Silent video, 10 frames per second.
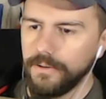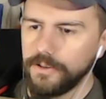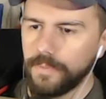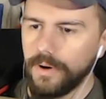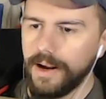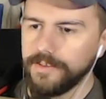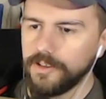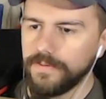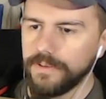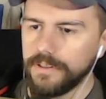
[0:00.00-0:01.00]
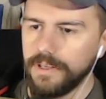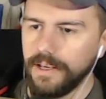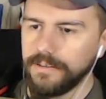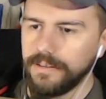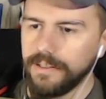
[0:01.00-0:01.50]
No surprises for the
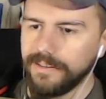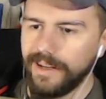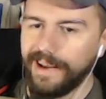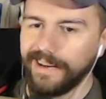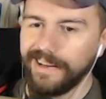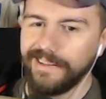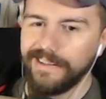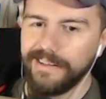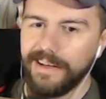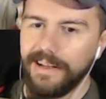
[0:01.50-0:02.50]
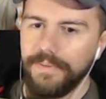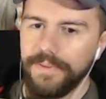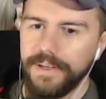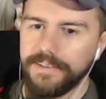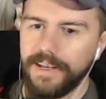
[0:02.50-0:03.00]
DST stack. It's
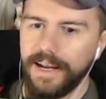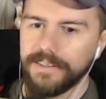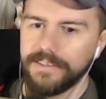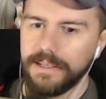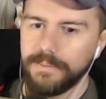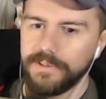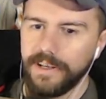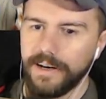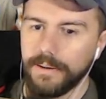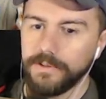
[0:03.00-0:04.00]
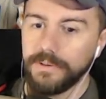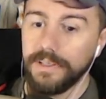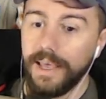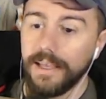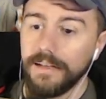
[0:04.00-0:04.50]
the exact same setup. So at
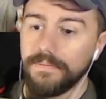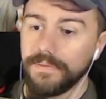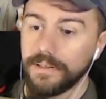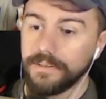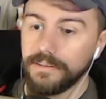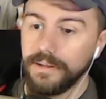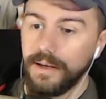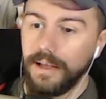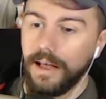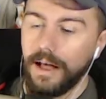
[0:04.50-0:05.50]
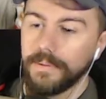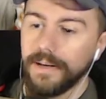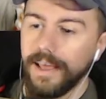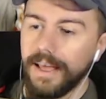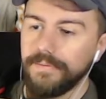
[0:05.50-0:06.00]
the end of this, I'm
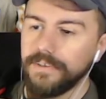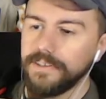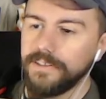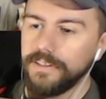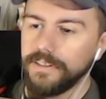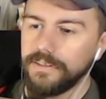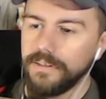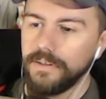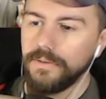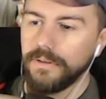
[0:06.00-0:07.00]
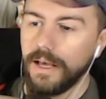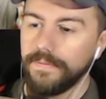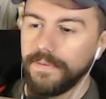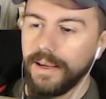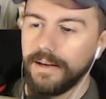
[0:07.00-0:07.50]
gonna have 6 DU
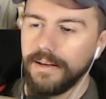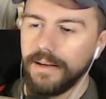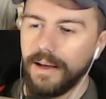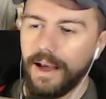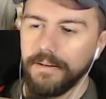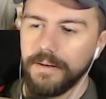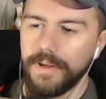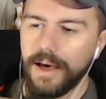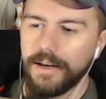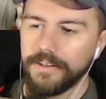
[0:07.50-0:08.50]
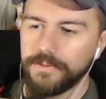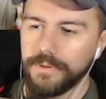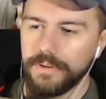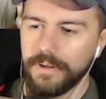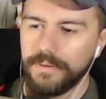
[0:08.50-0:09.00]
left, and I'm gonna be honest
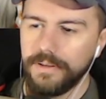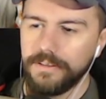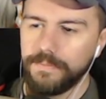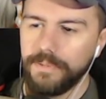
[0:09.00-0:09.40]
with you, this